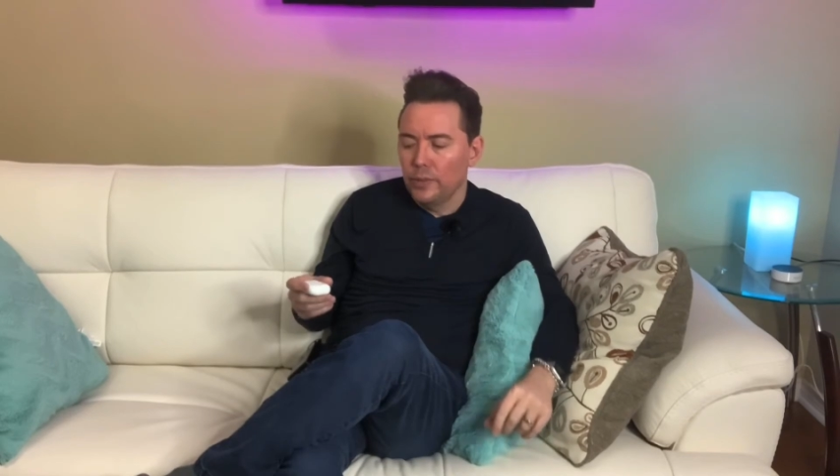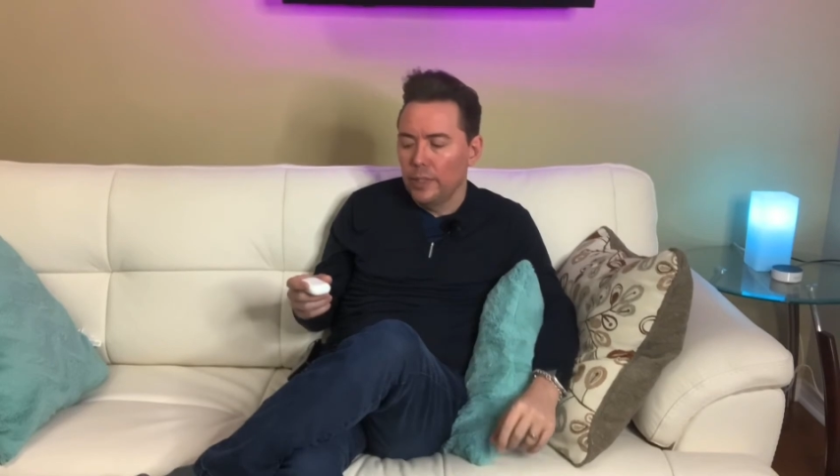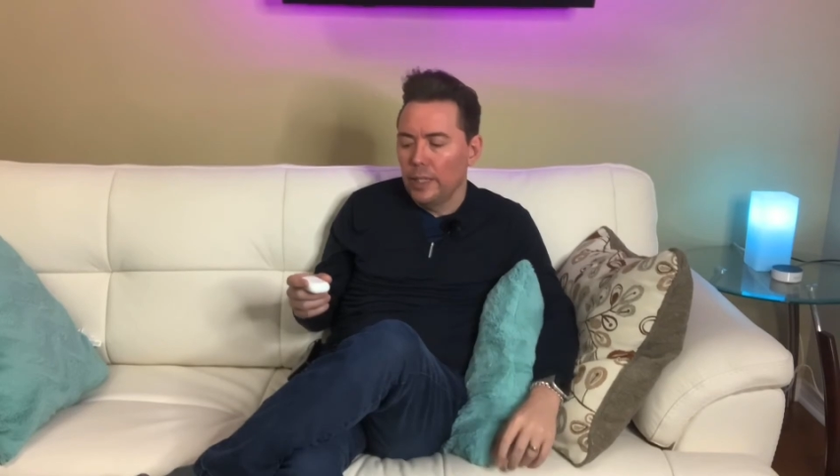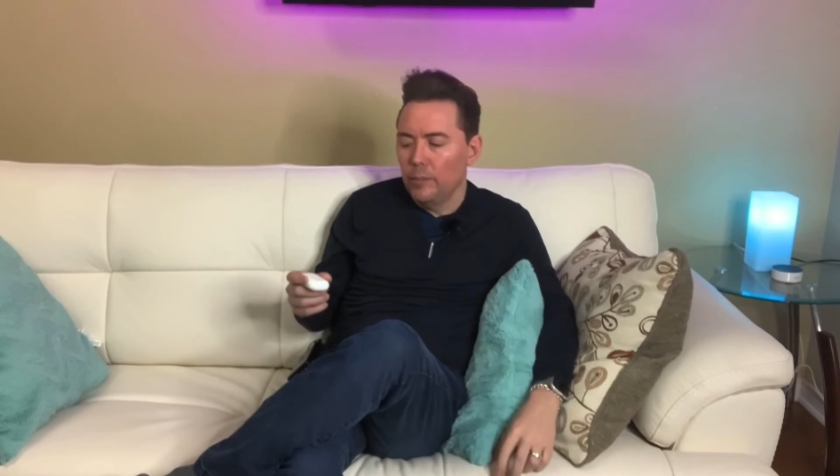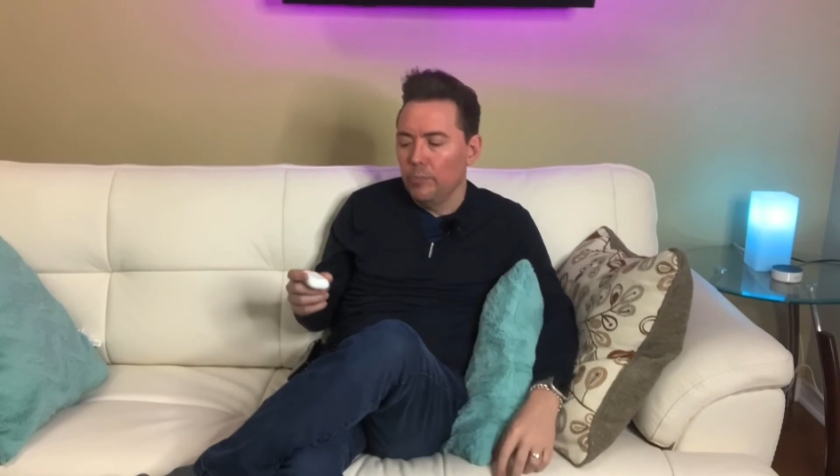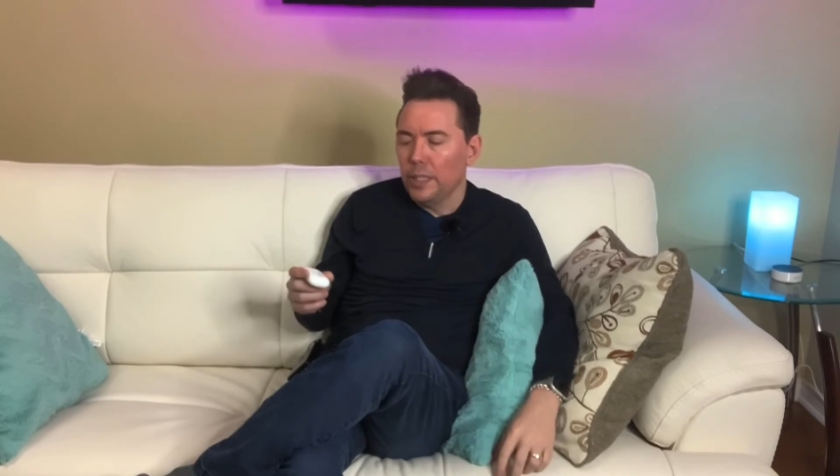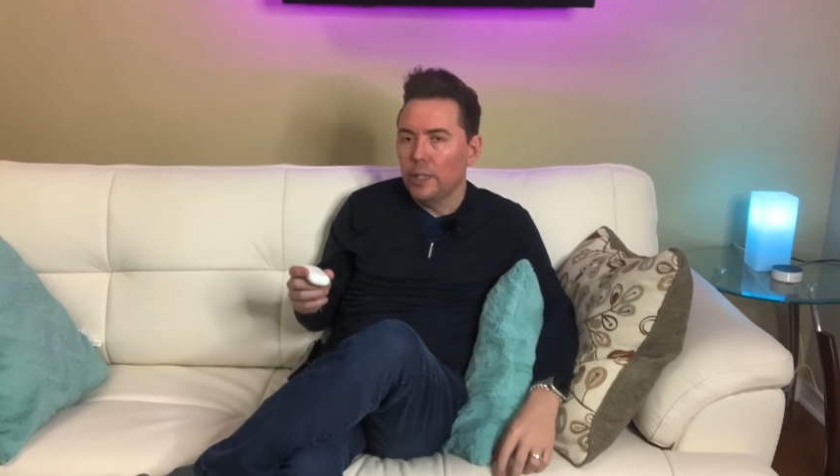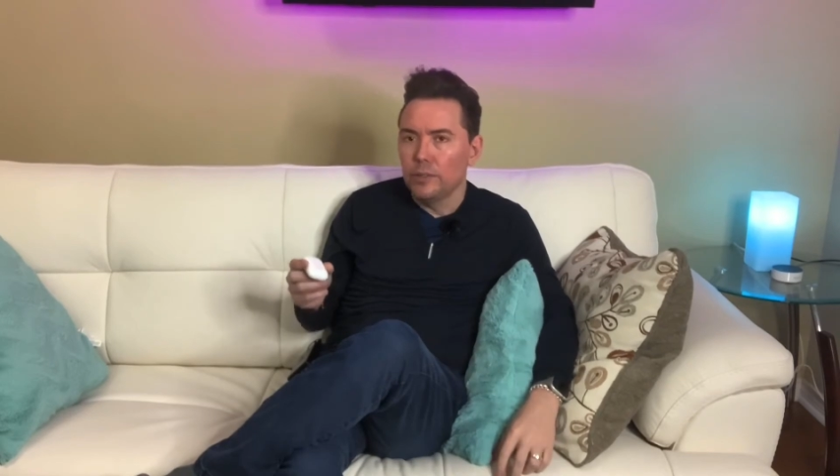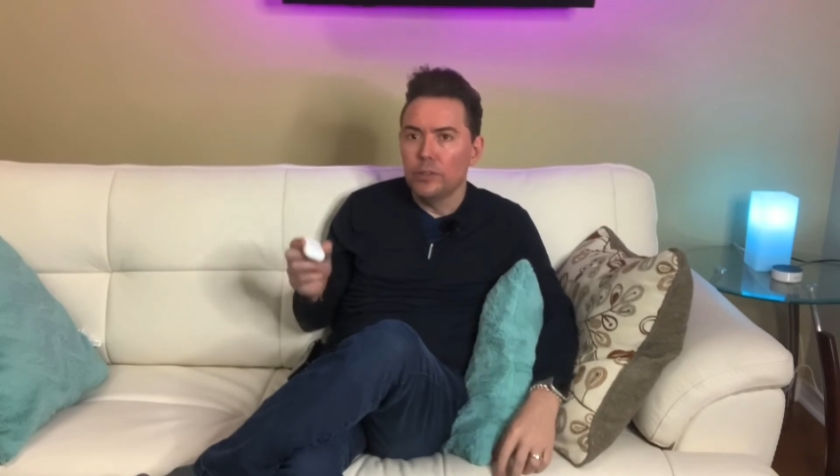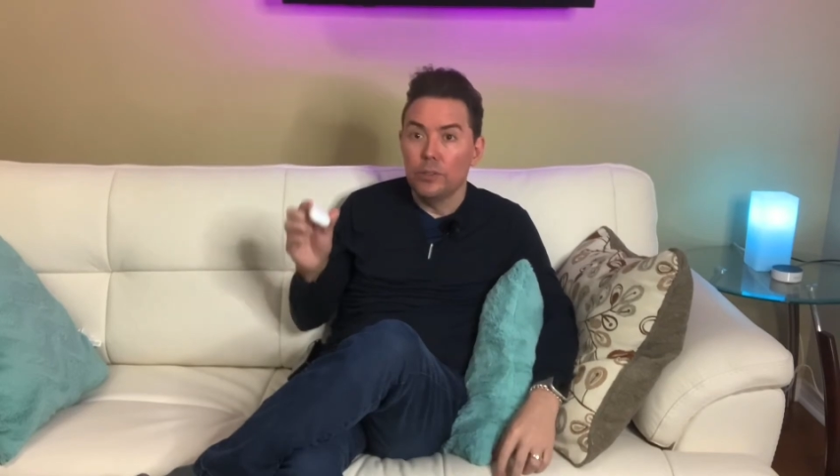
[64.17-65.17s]
that
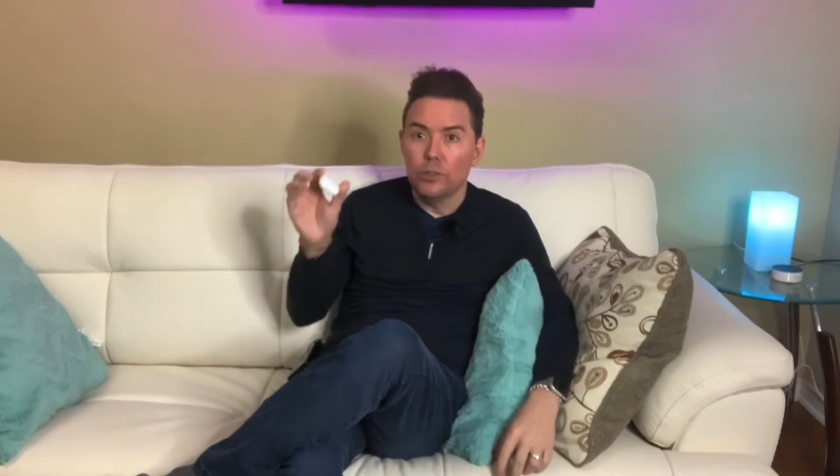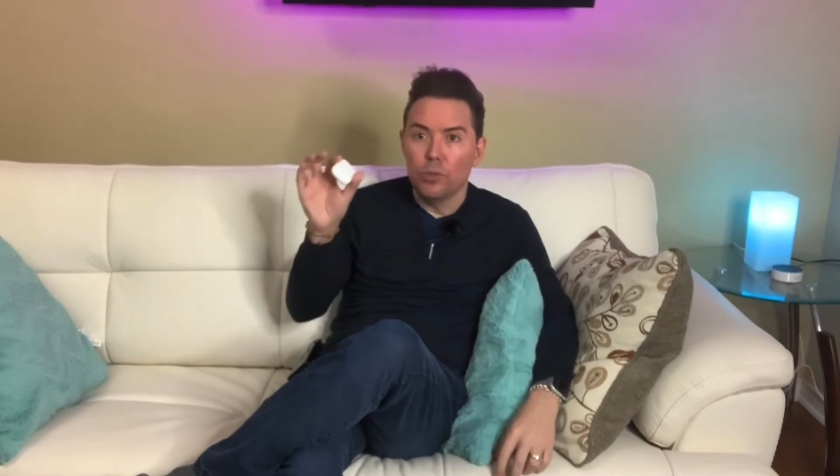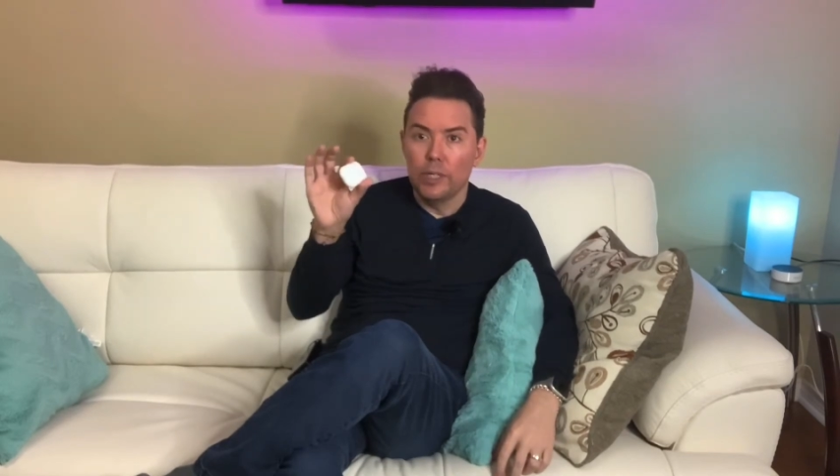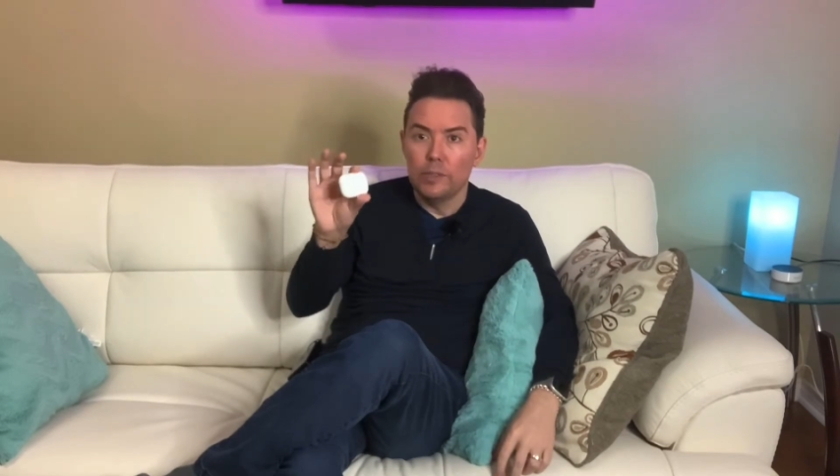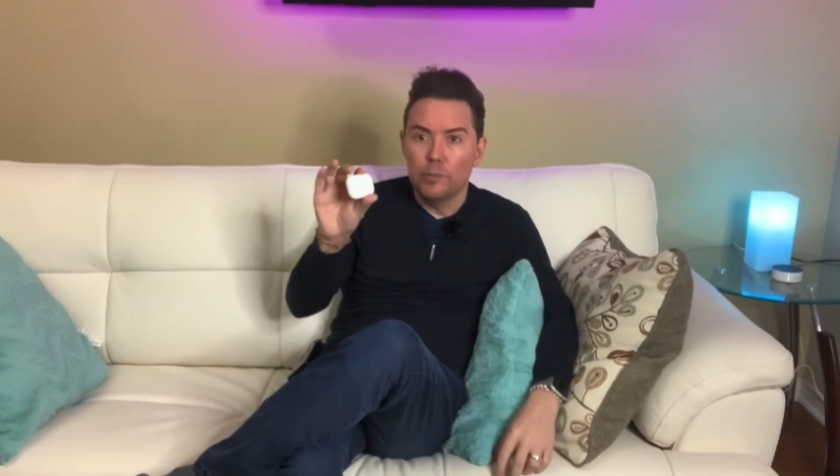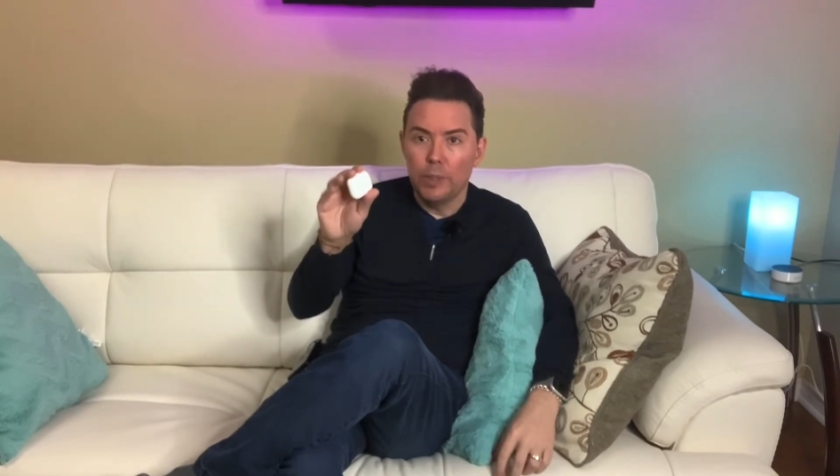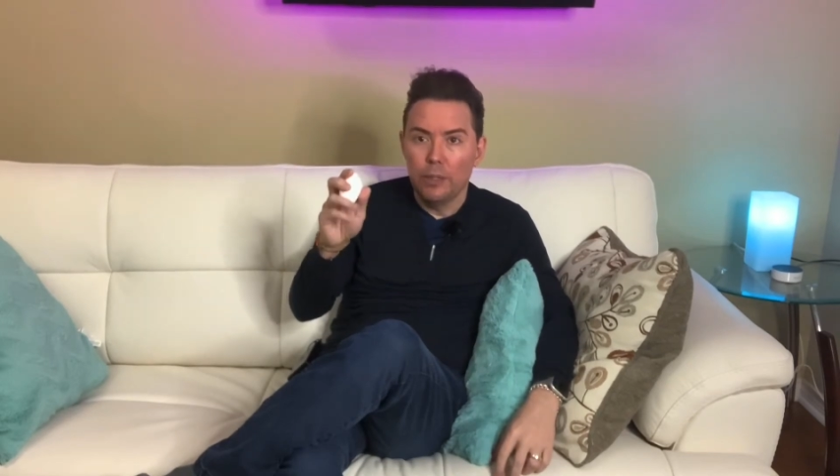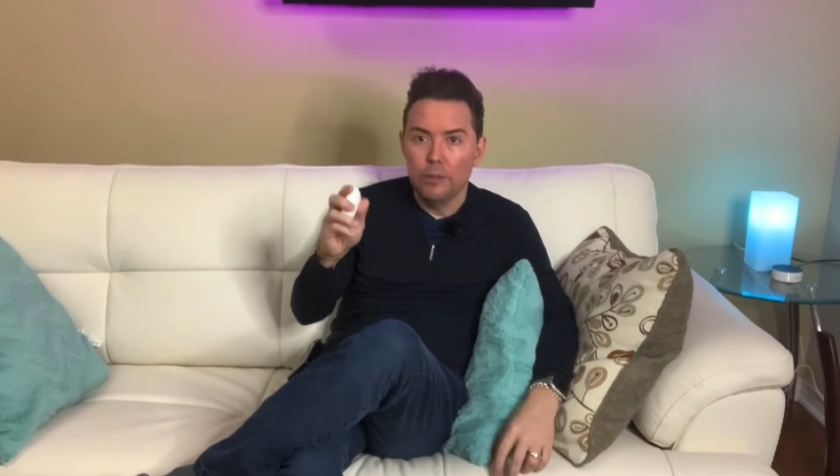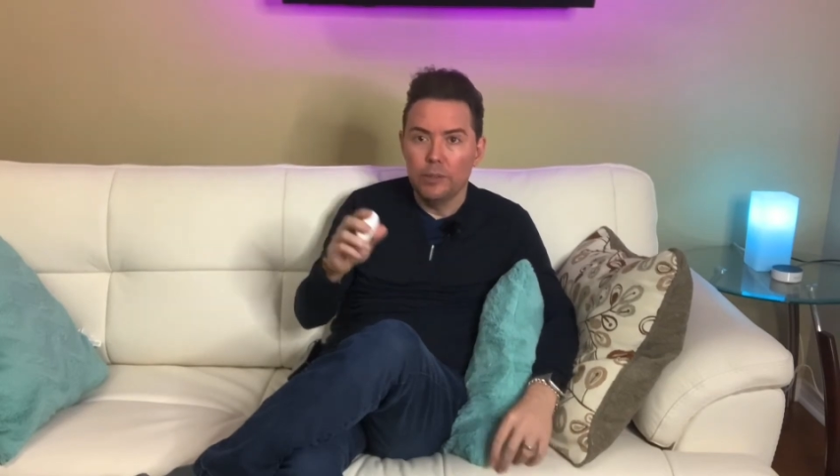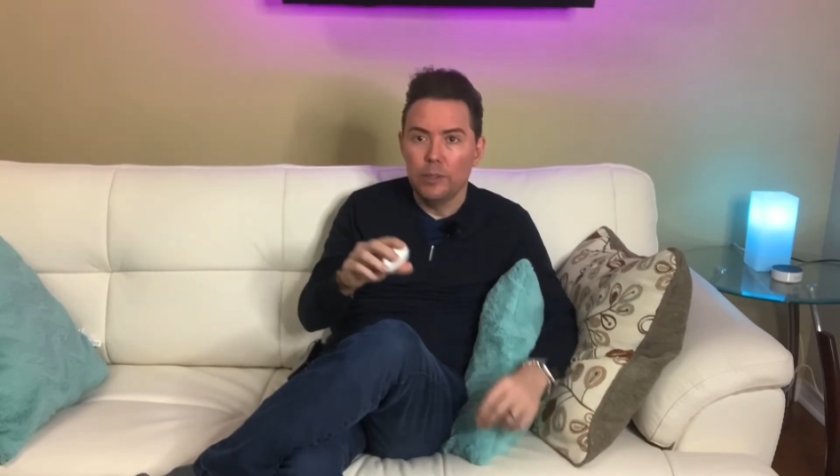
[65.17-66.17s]
because of the
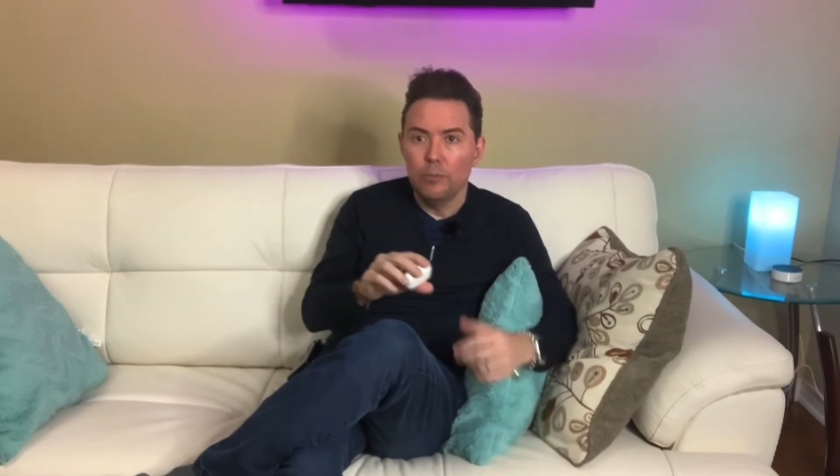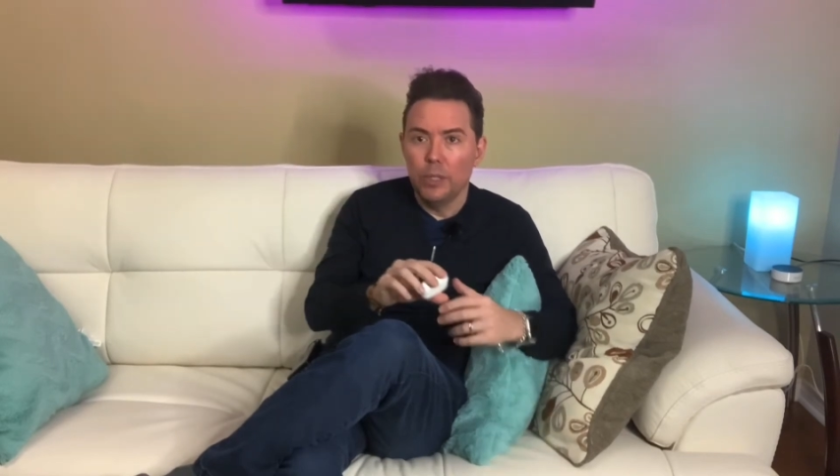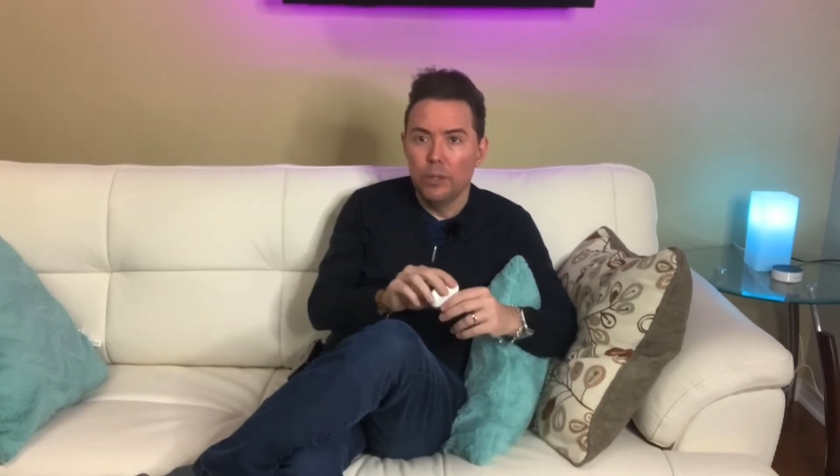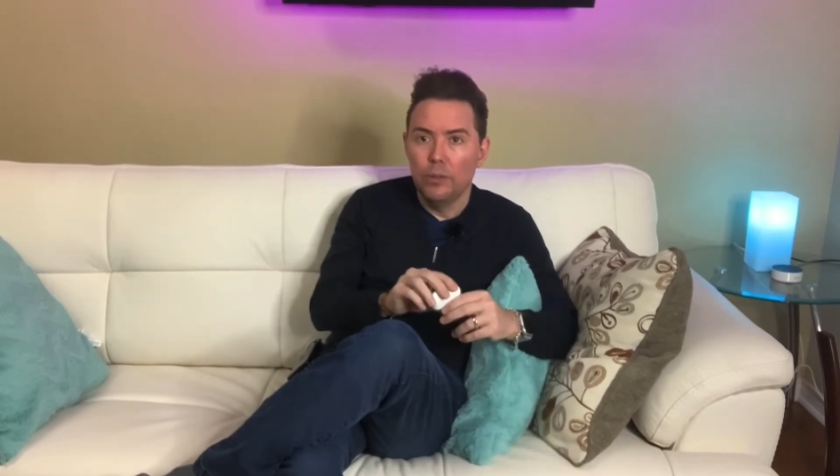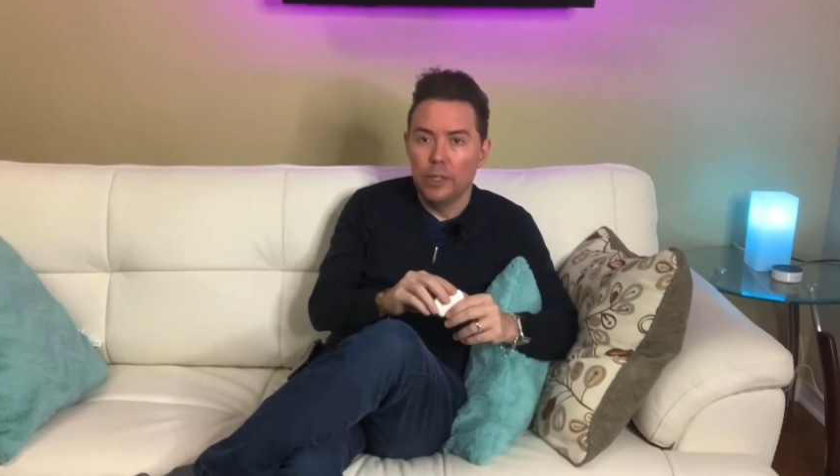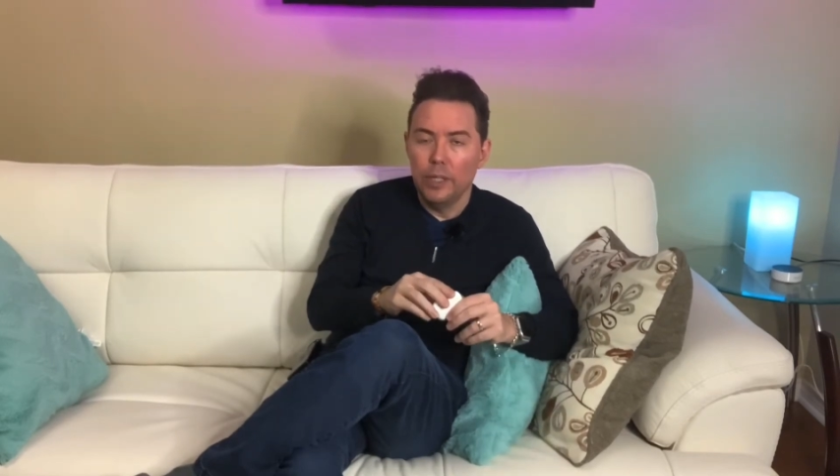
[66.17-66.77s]
transparency mode